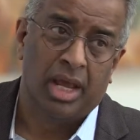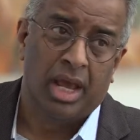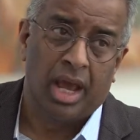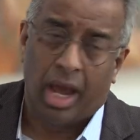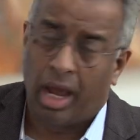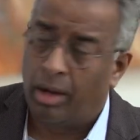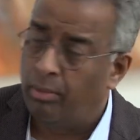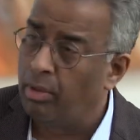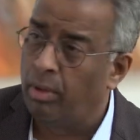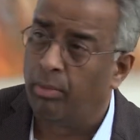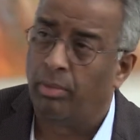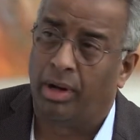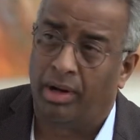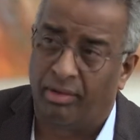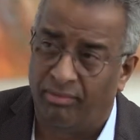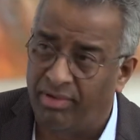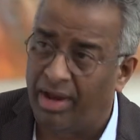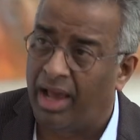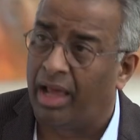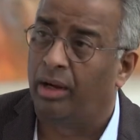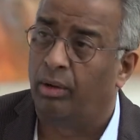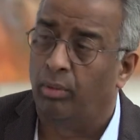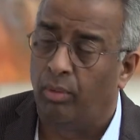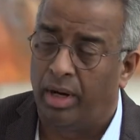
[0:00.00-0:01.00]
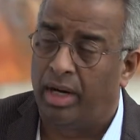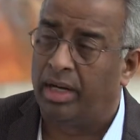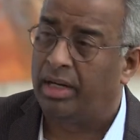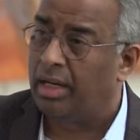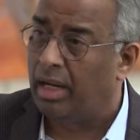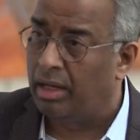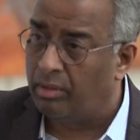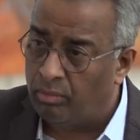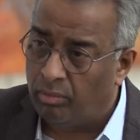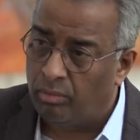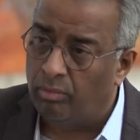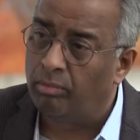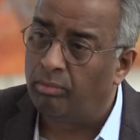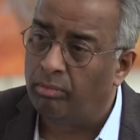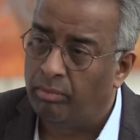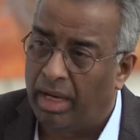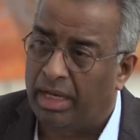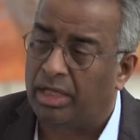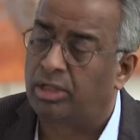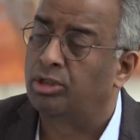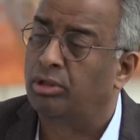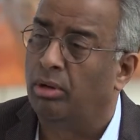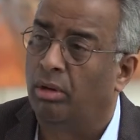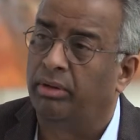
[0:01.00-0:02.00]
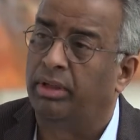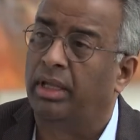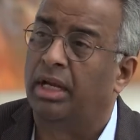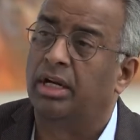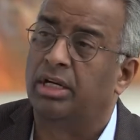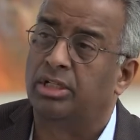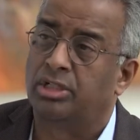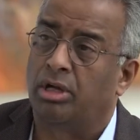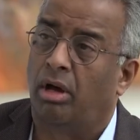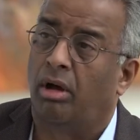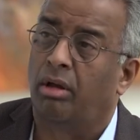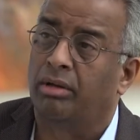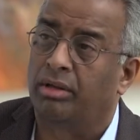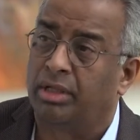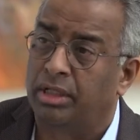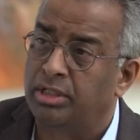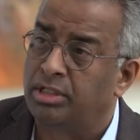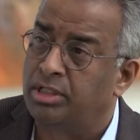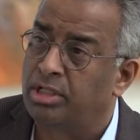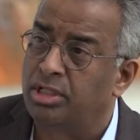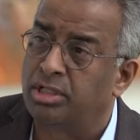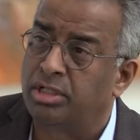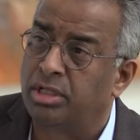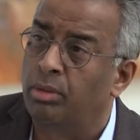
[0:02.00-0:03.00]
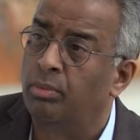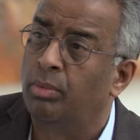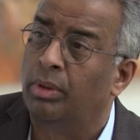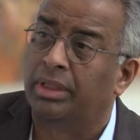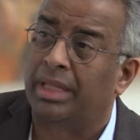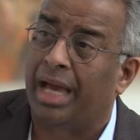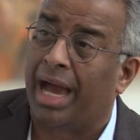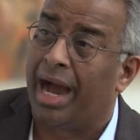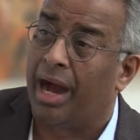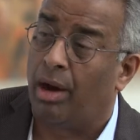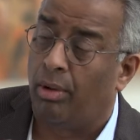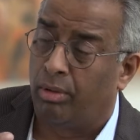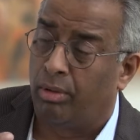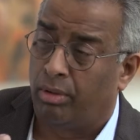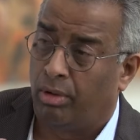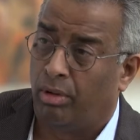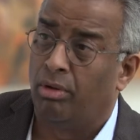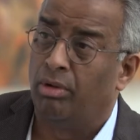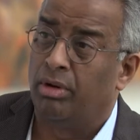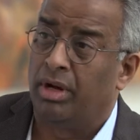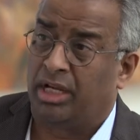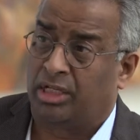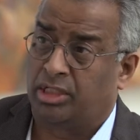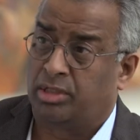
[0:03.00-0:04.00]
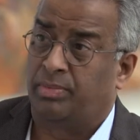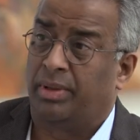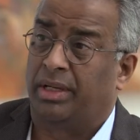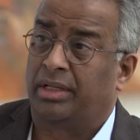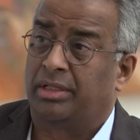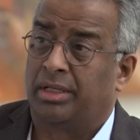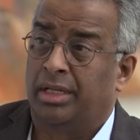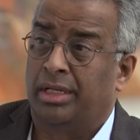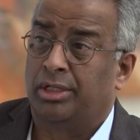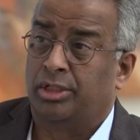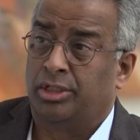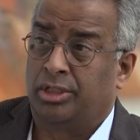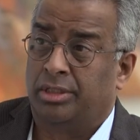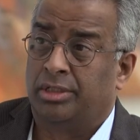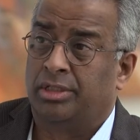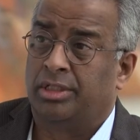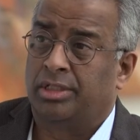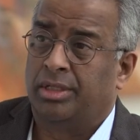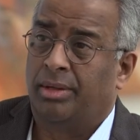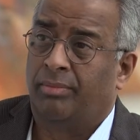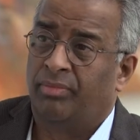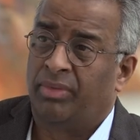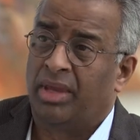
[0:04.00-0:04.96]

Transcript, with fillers: and we will evaluate and make sure that it's all consistent with our own expectations.